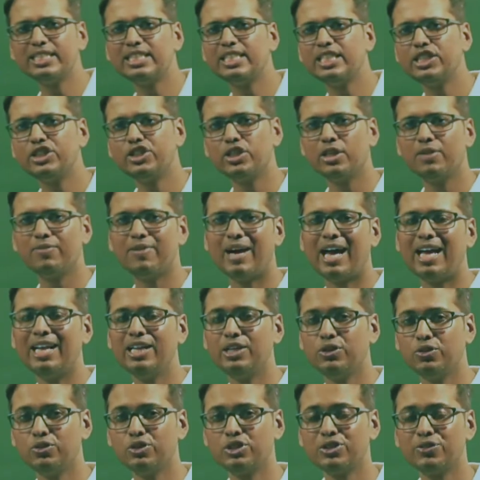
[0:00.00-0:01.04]
initial
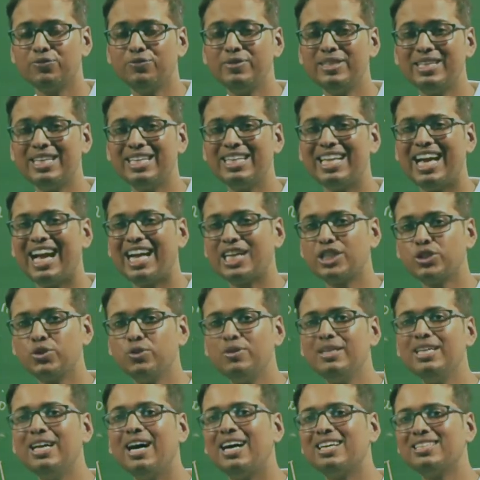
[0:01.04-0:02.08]
values, we can
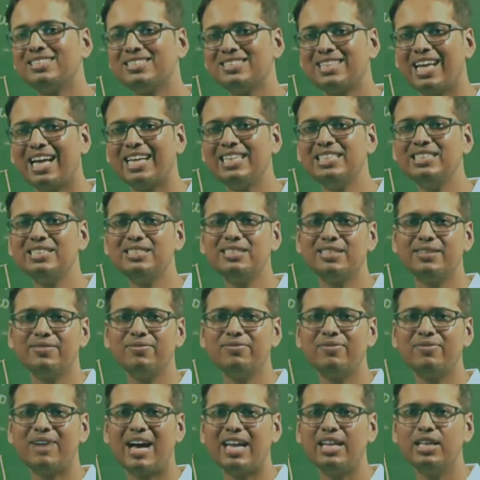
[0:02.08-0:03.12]
actually assign
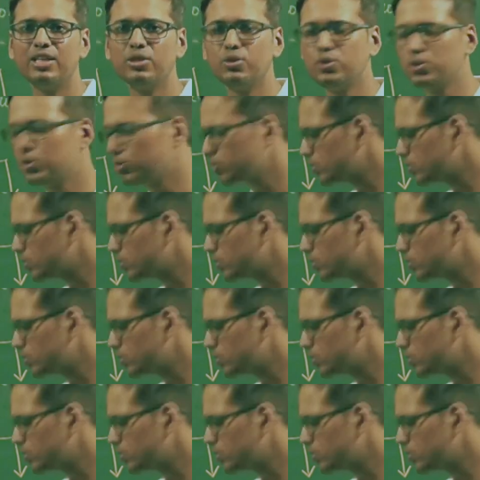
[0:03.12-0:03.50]
some value to